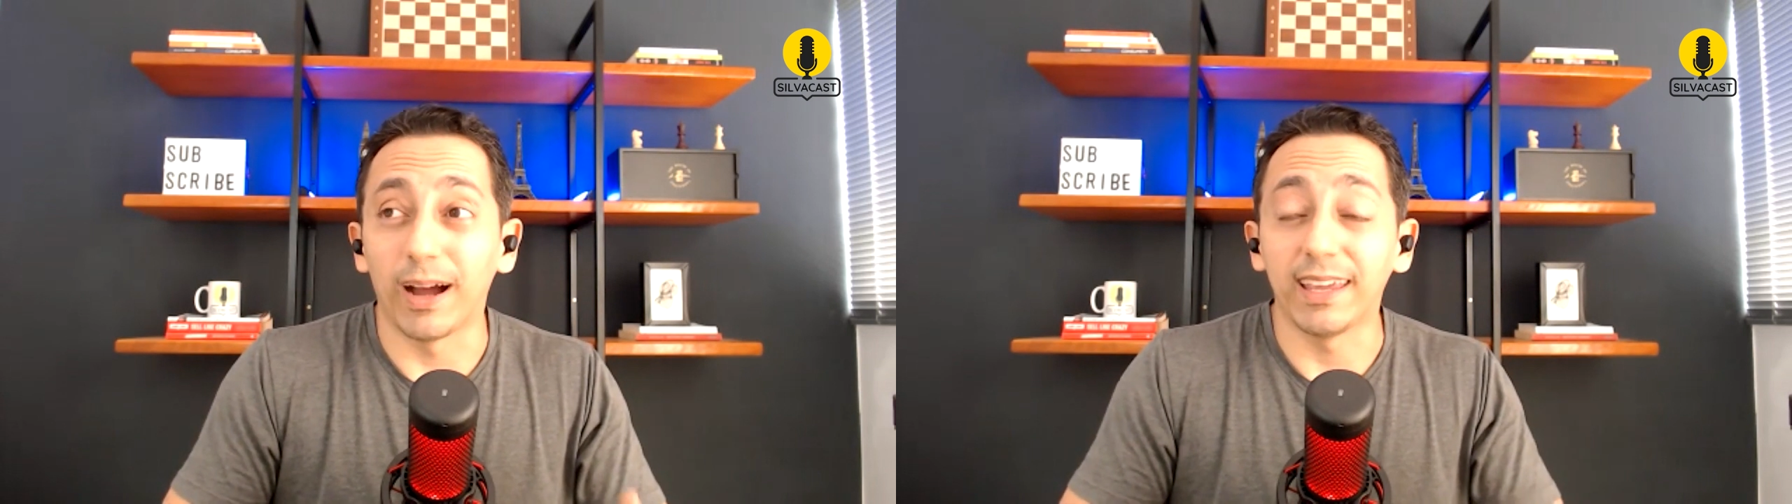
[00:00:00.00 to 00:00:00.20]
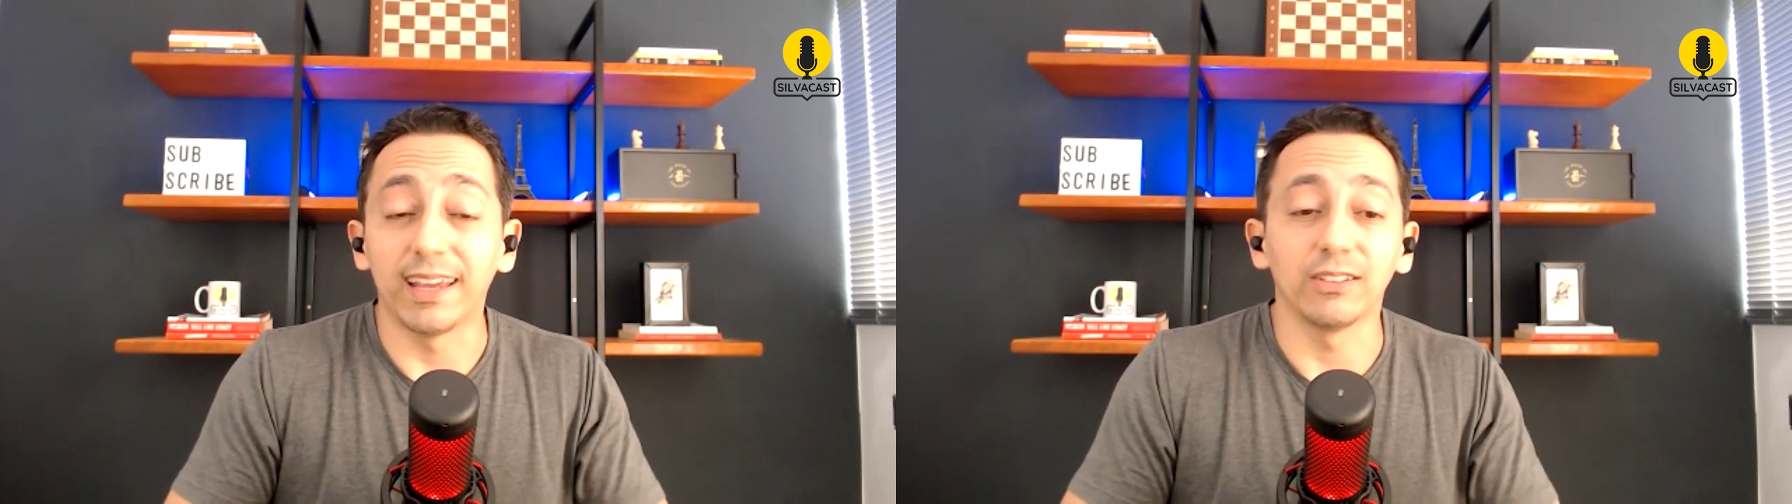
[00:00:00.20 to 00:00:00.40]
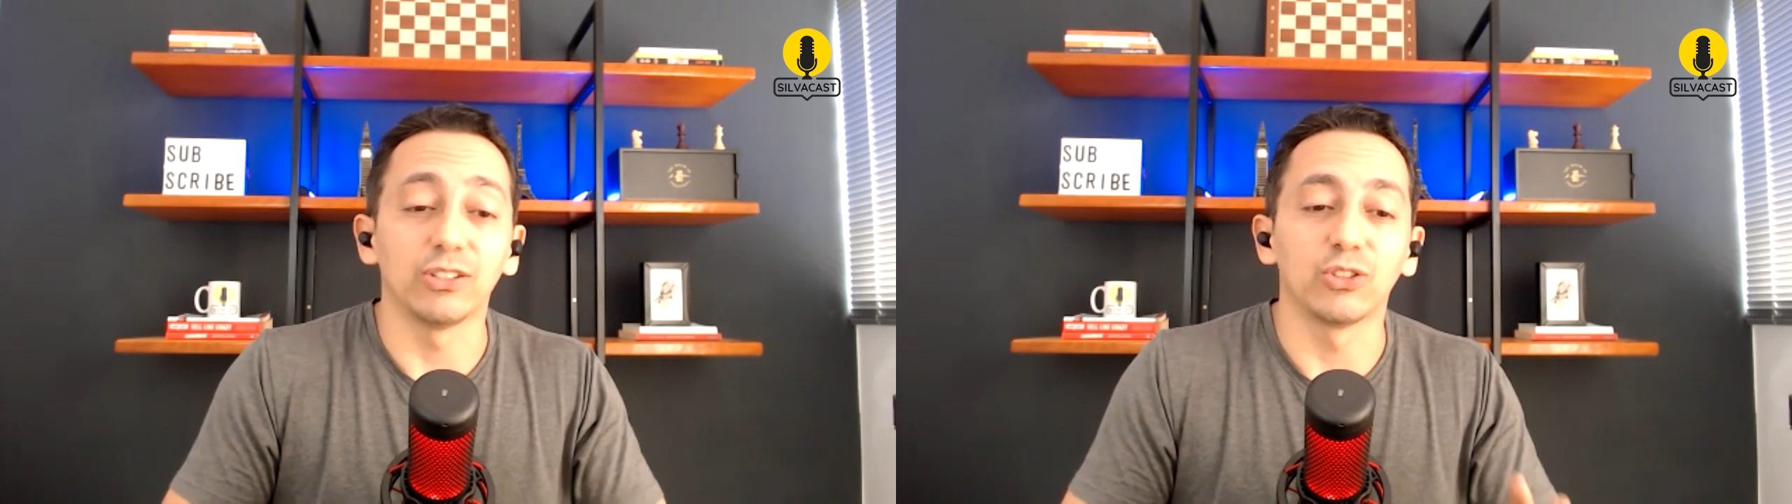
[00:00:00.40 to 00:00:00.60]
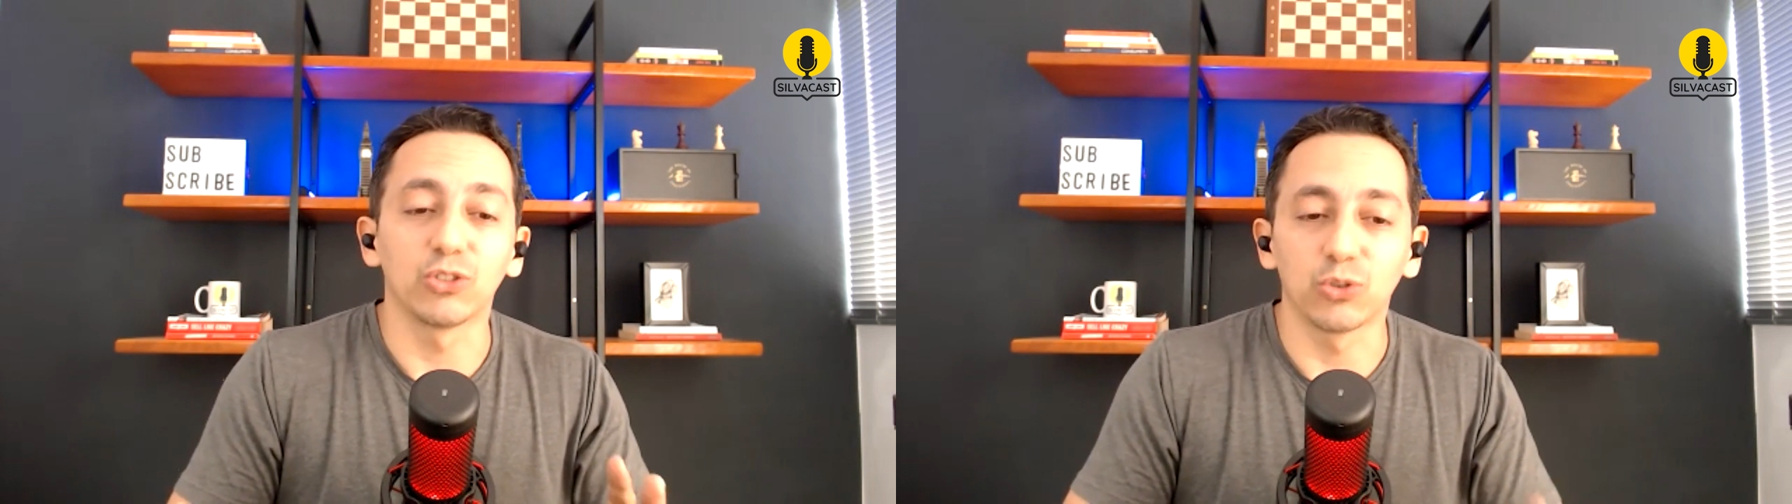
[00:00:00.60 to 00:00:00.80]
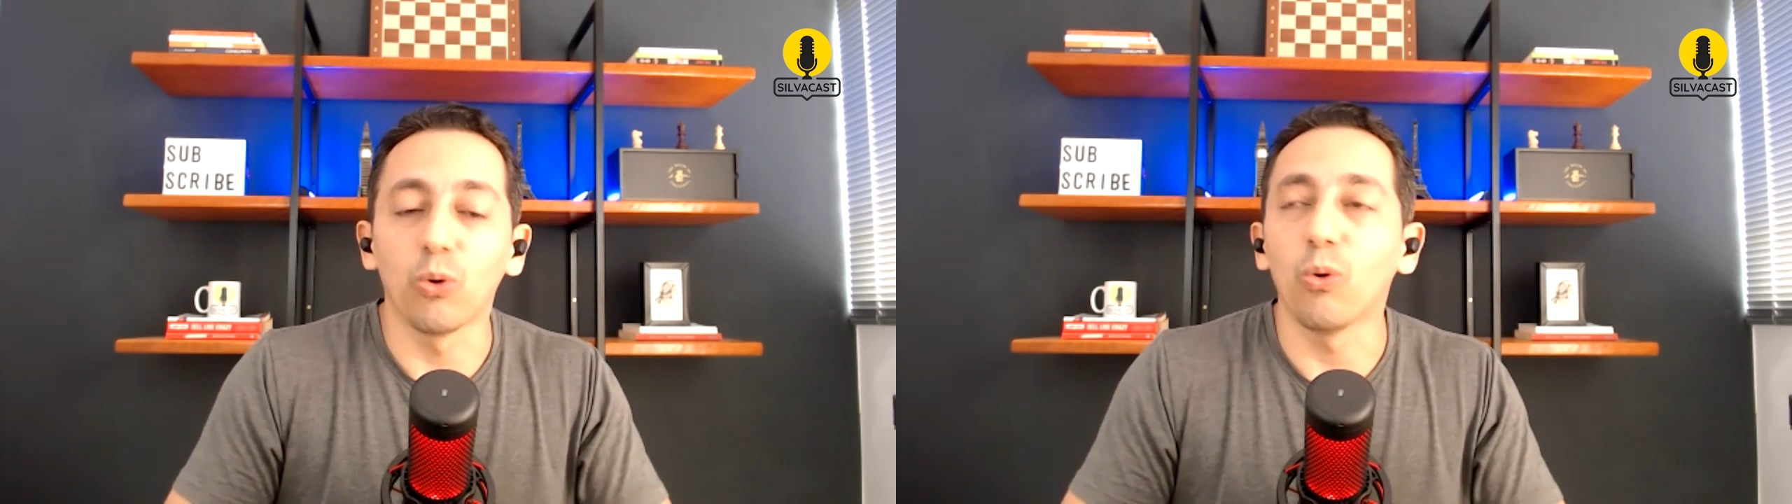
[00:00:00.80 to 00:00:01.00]
English is
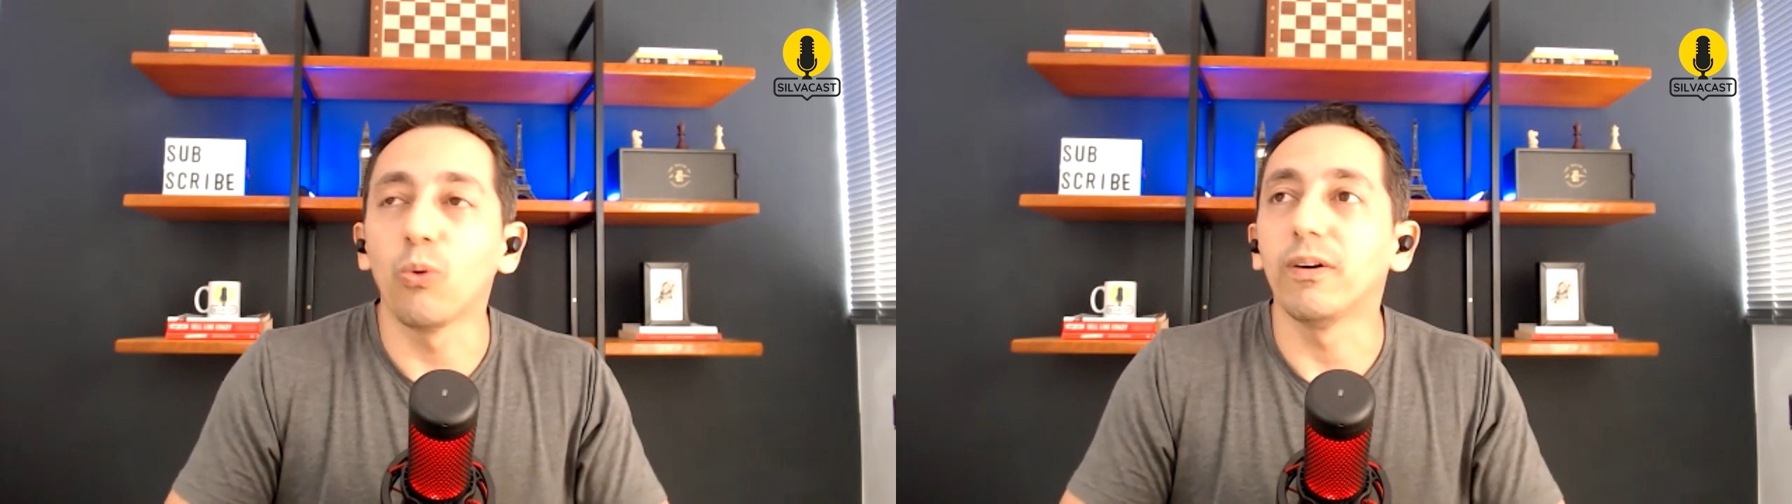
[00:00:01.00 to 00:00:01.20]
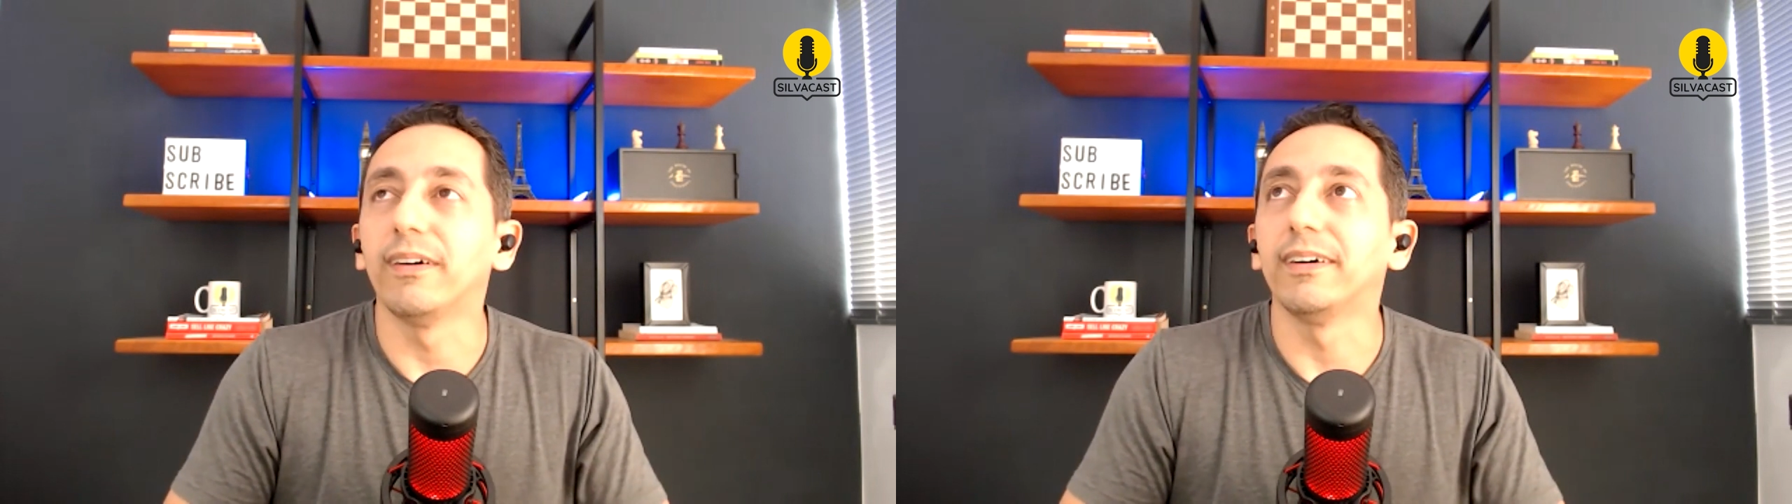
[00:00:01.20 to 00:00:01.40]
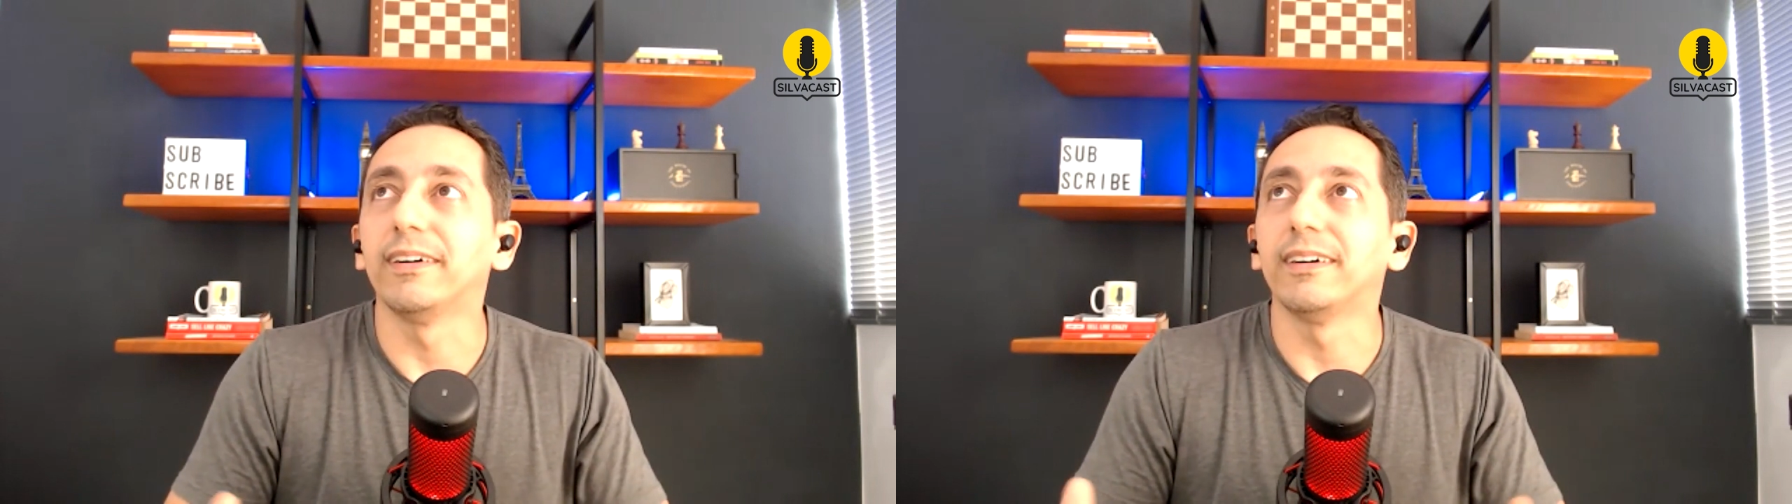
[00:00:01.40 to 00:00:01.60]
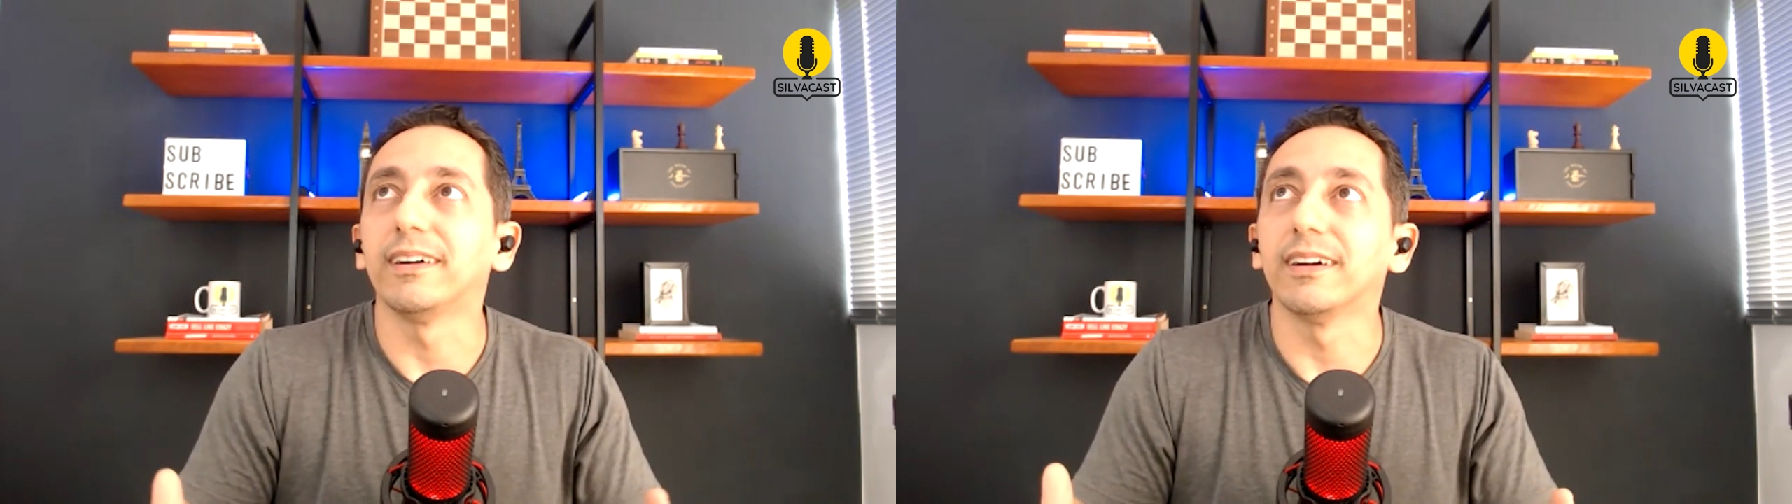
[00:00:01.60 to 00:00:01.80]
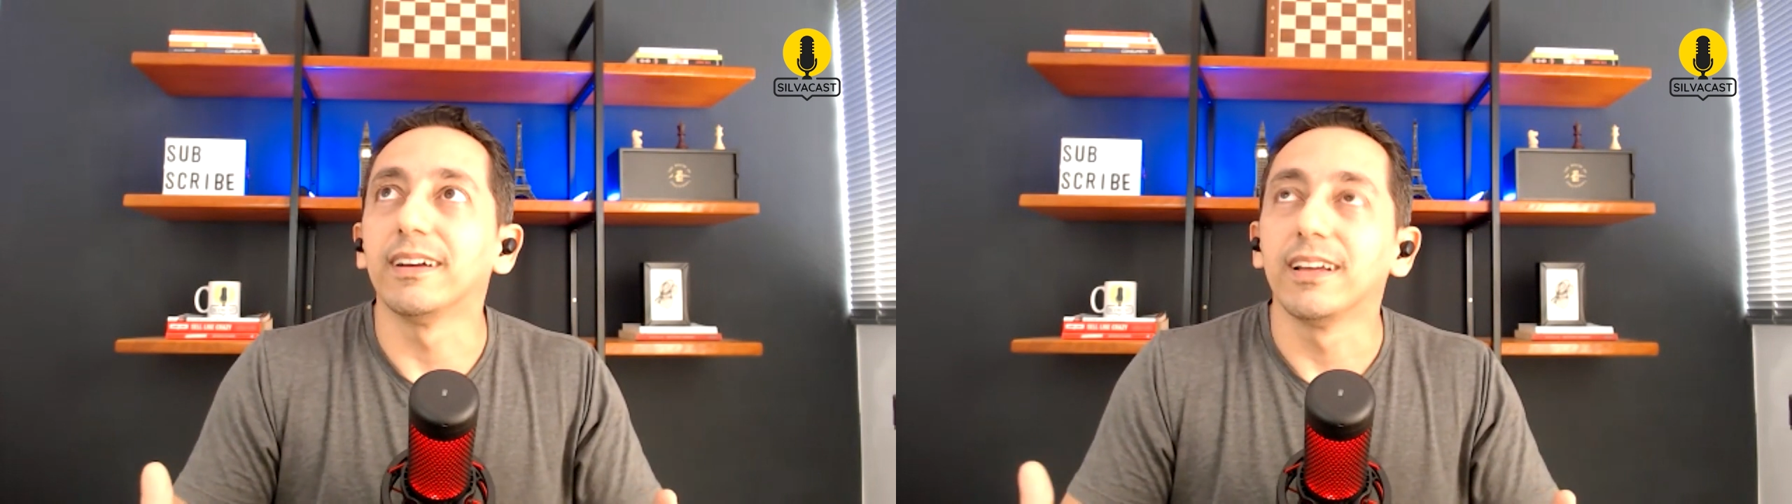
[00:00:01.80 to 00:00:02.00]
so